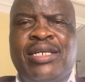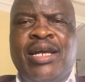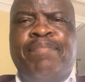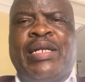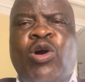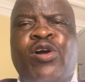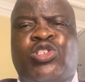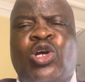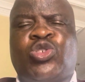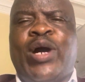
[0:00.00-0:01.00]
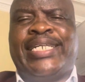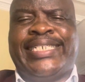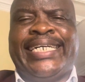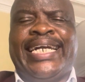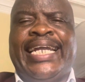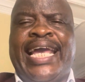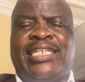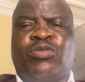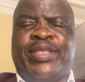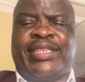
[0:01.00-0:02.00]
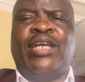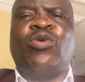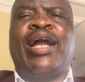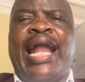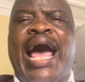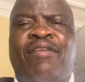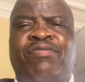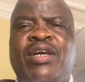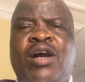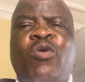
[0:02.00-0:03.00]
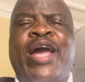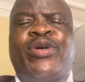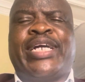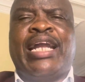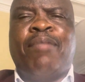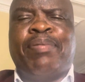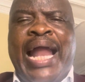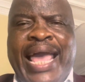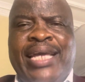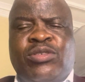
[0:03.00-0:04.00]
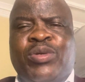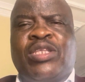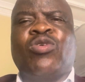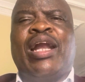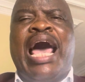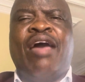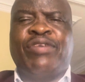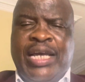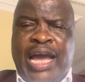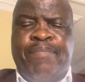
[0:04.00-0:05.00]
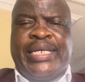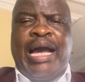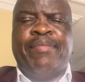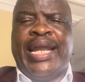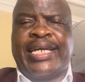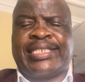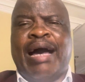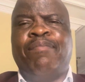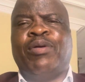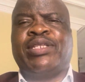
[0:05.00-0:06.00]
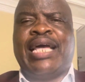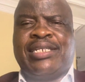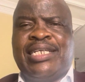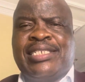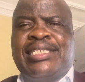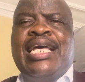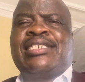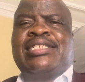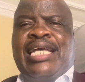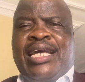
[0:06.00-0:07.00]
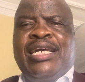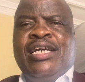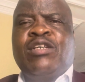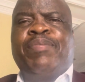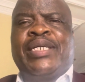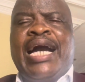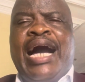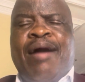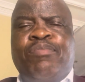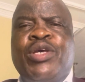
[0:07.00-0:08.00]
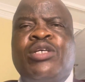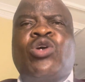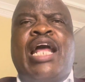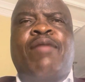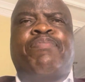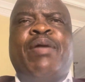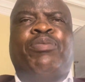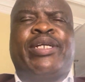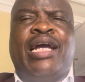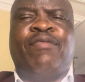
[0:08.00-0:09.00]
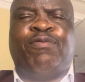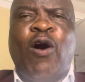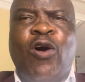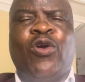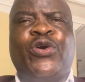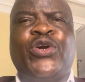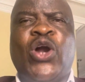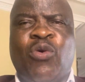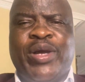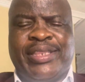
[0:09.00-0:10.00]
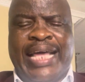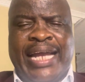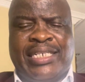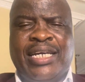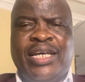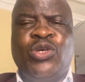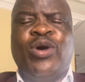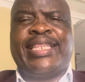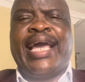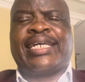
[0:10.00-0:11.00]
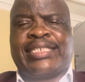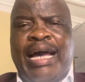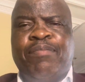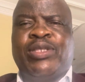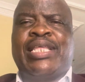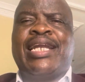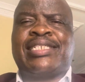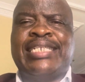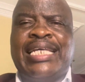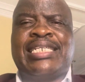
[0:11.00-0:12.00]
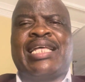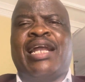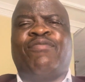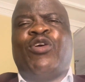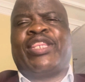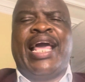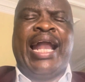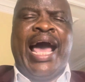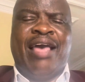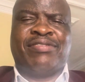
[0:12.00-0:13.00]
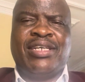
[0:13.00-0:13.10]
But also to articulate it within your life, where you can apply it within your life and become an example that is necessary to become, so that people can follow, knowing that you are the example that is necessary for their lives.